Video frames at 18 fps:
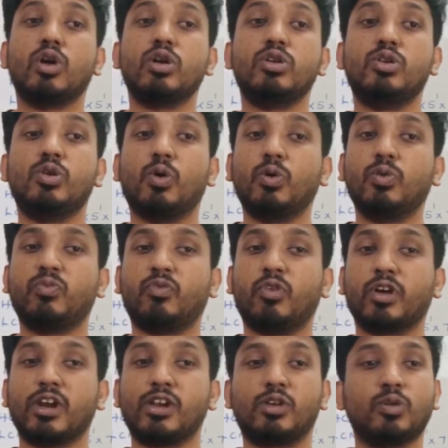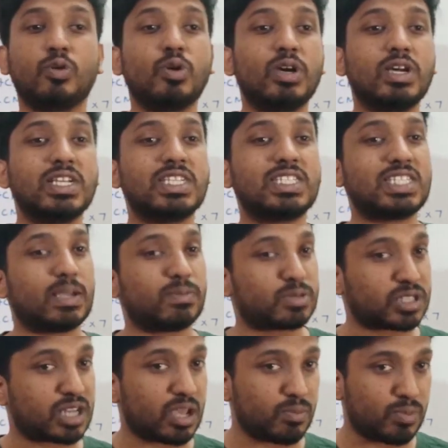Don't forget to
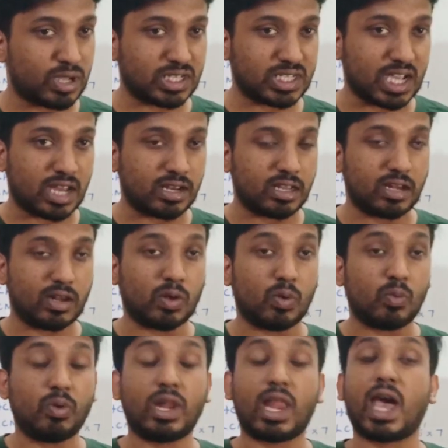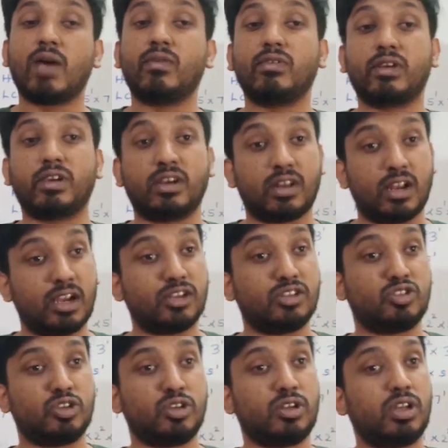subscribe my channel. We'll have a great
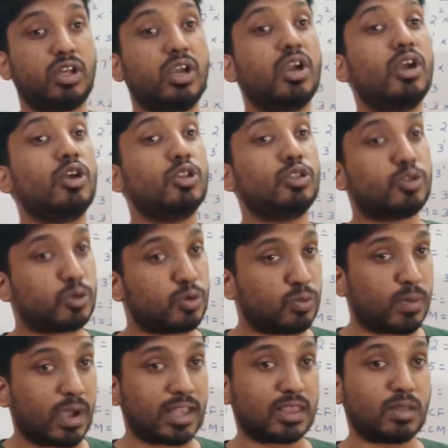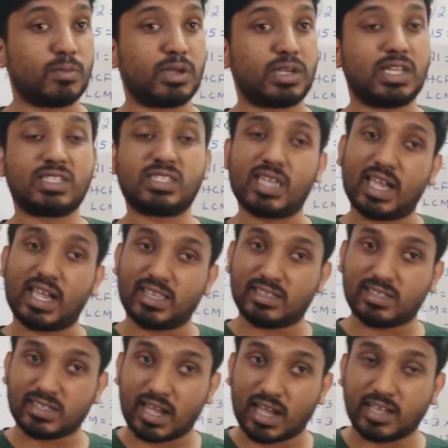journey through mathematics and
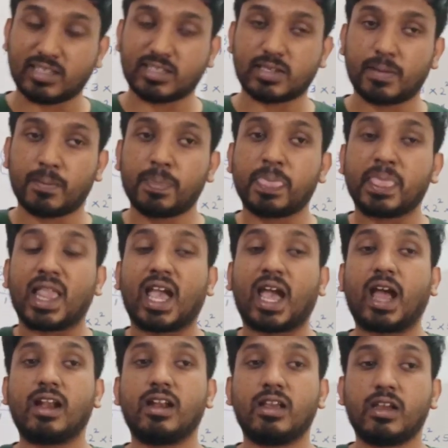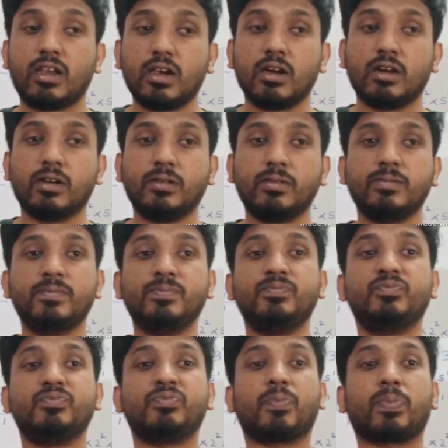science. And here,
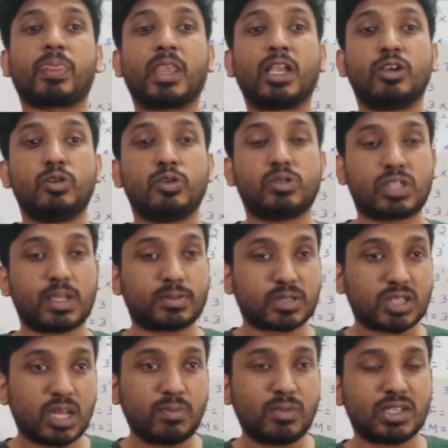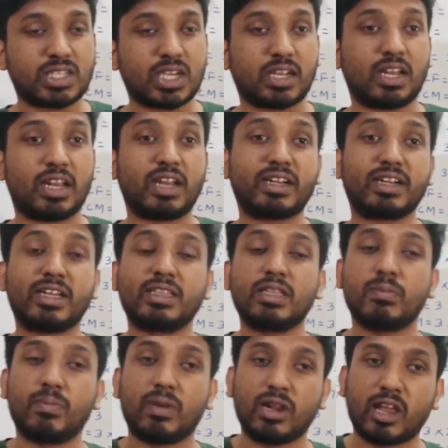you subscribe my channel and click the
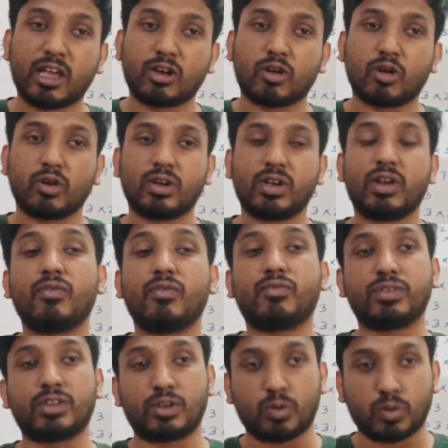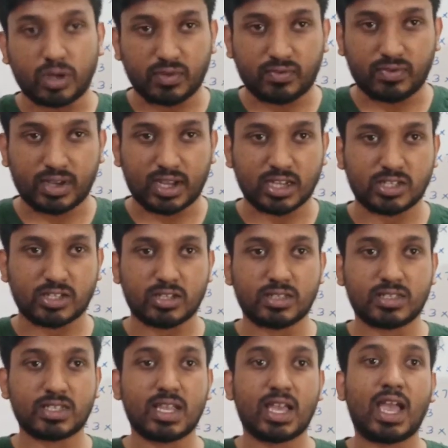bell icon for the
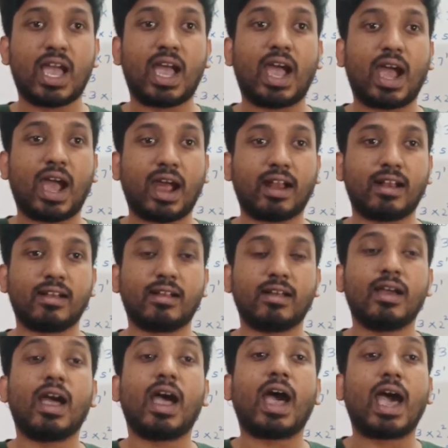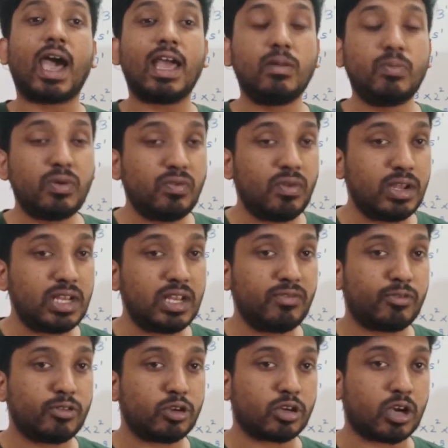notifications. And I'll be
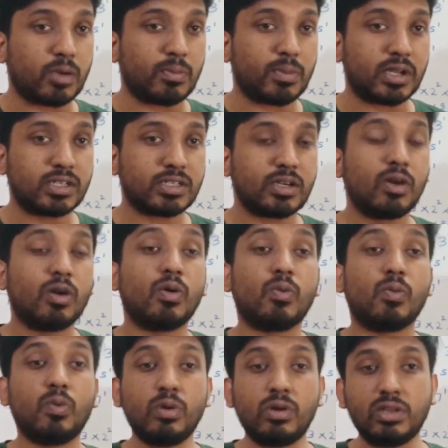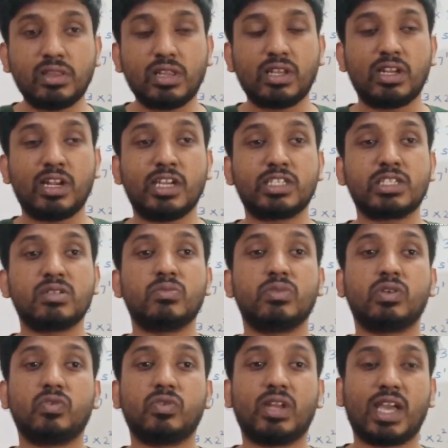waiting for your comment. What is the relation
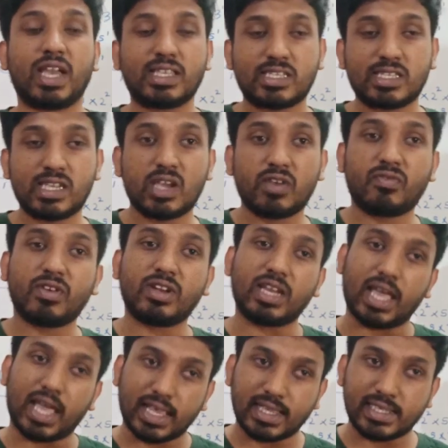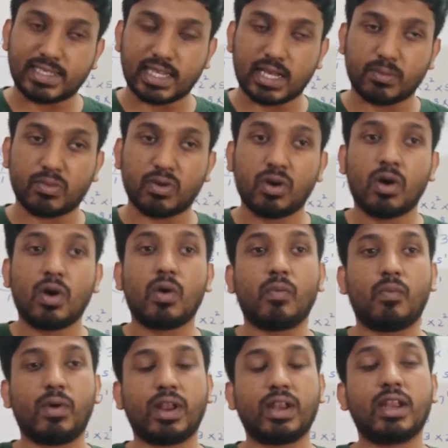between HCF and LCM
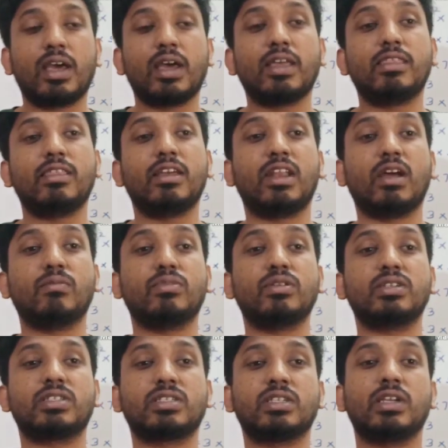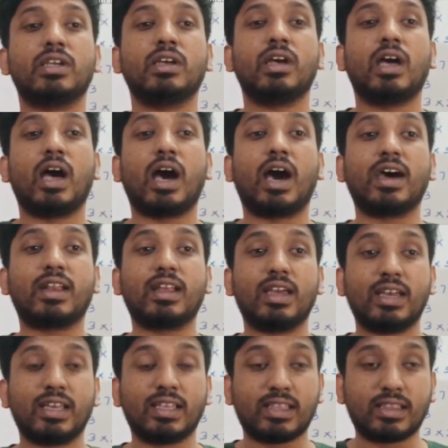when the numbers are
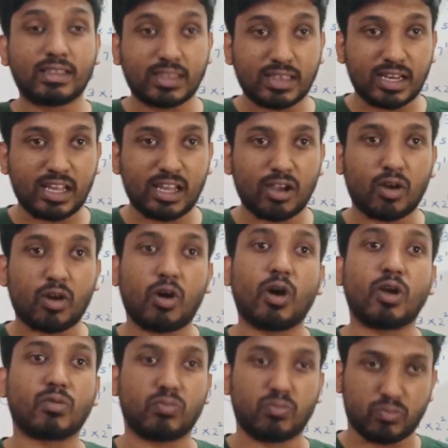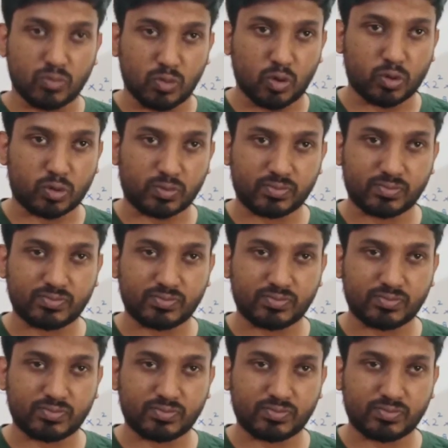3 or more?